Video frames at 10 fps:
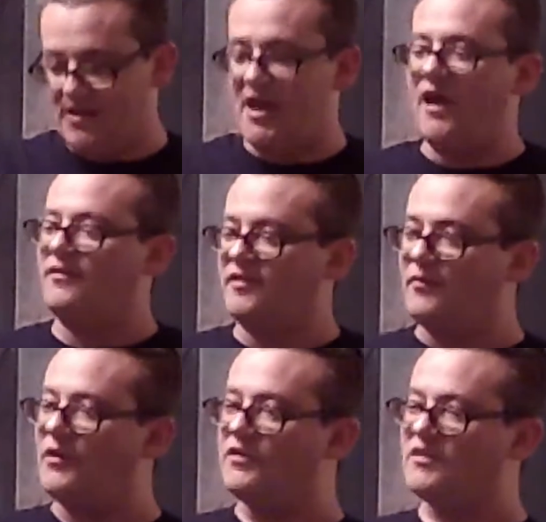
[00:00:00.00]
Yeah.
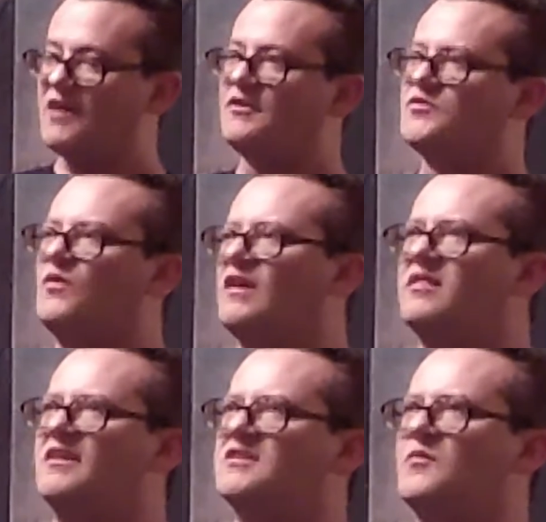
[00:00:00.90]
That was one of
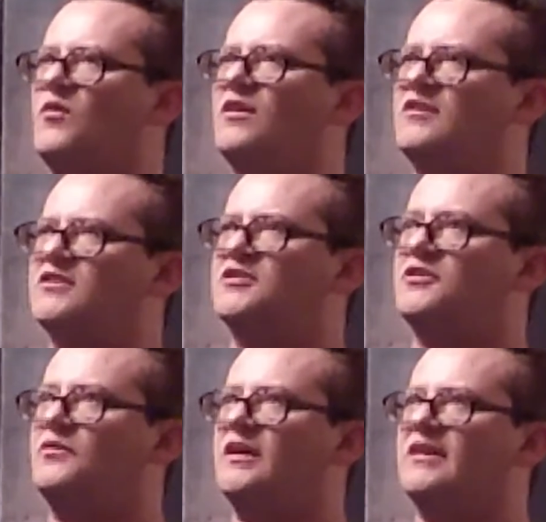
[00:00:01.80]
the things they wanted to
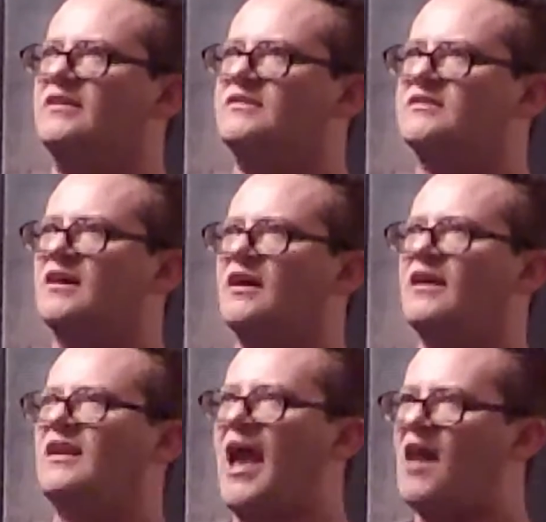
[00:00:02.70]
do is
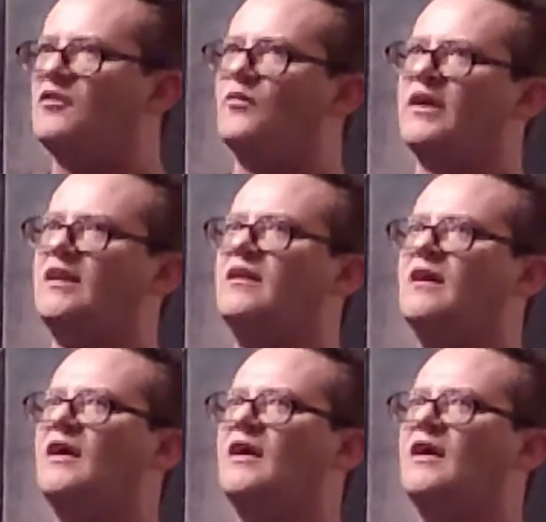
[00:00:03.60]
in Halloween,